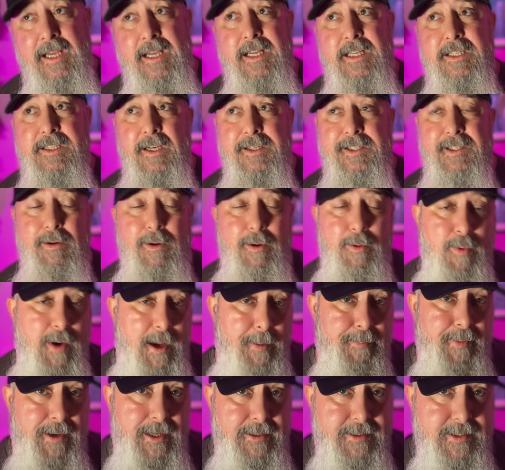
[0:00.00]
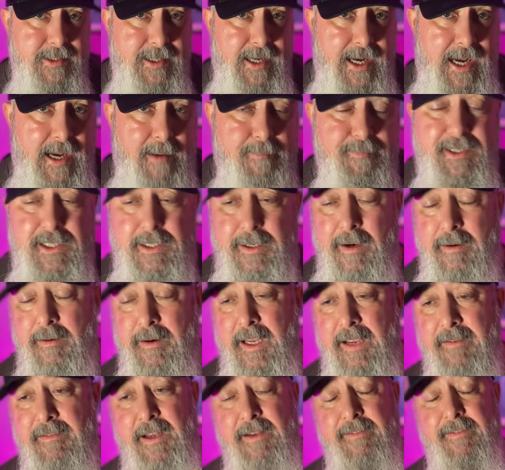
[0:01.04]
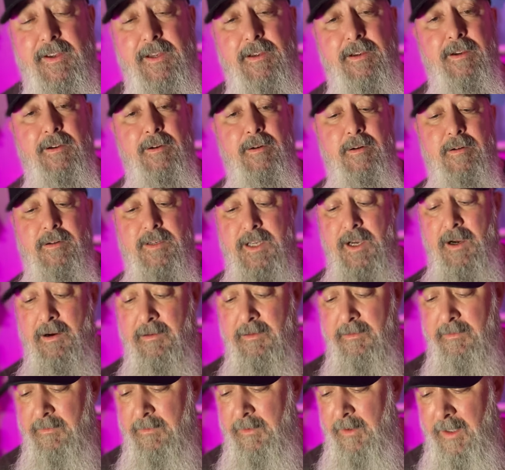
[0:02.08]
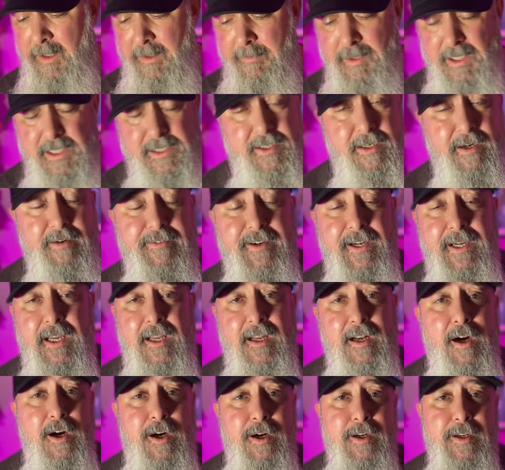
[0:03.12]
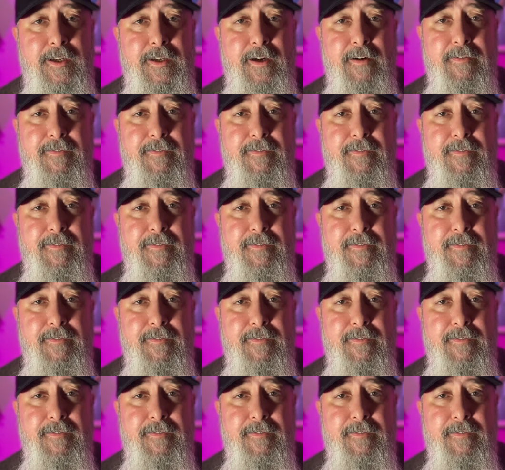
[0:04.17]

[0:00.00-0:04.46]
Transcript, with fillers: It's also a web-based app. So even if you don't want to be surfing it on your